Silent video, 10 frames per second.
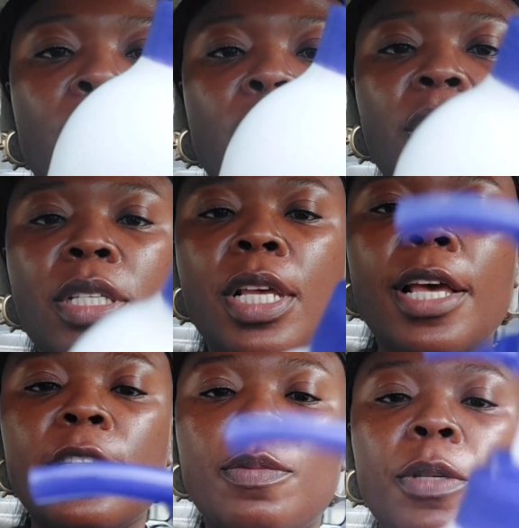this one is
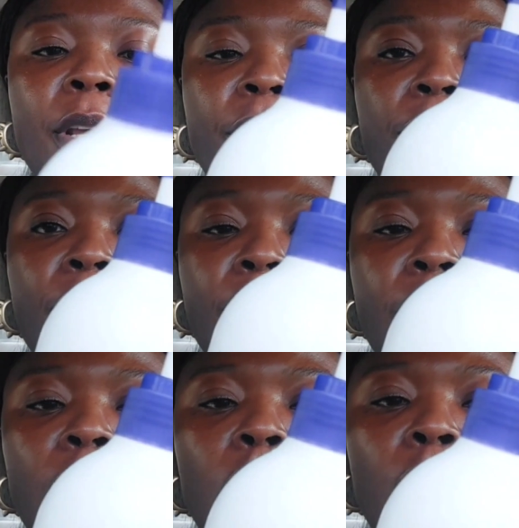SPF
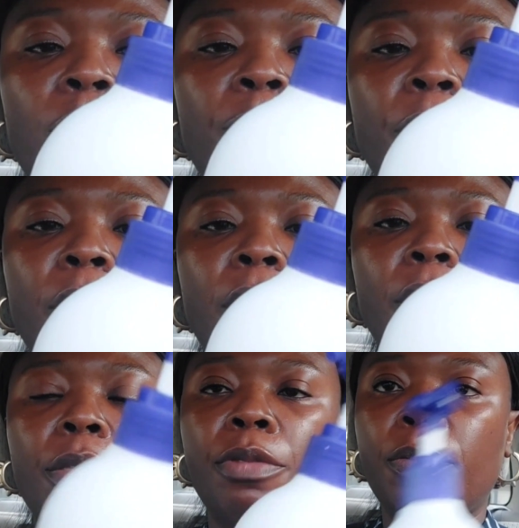31
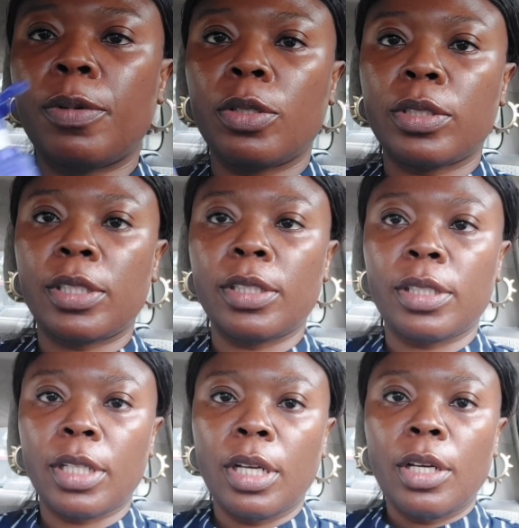PA3
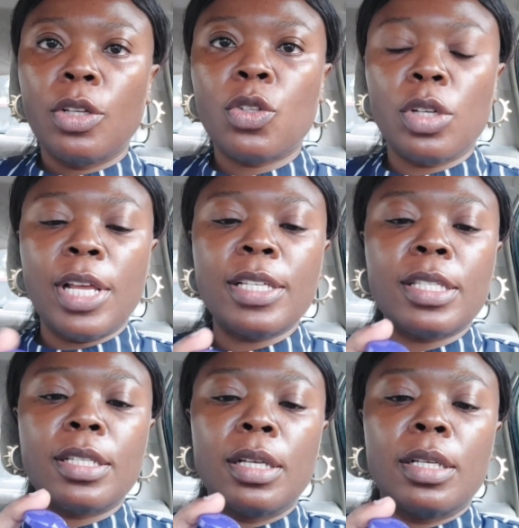pluses. So
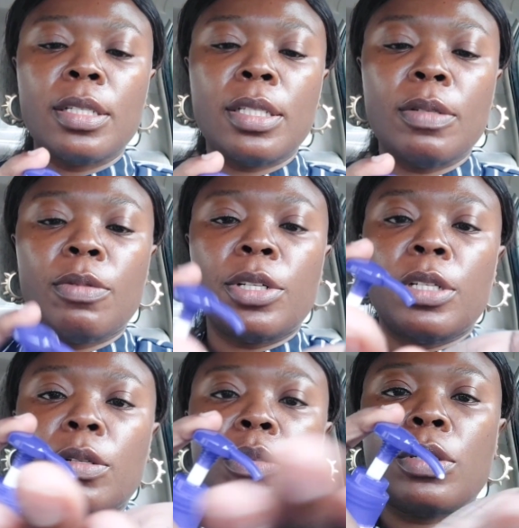let's see
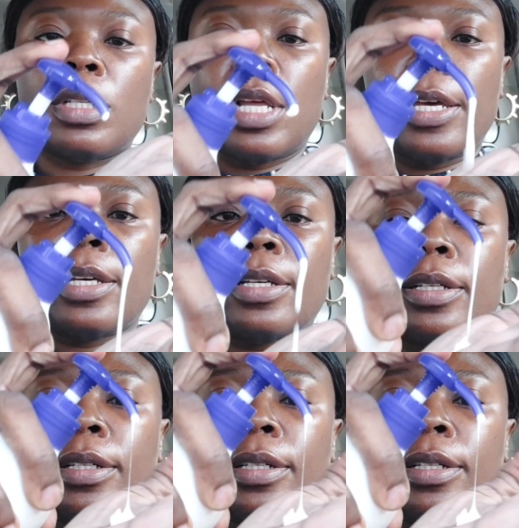what it looks like.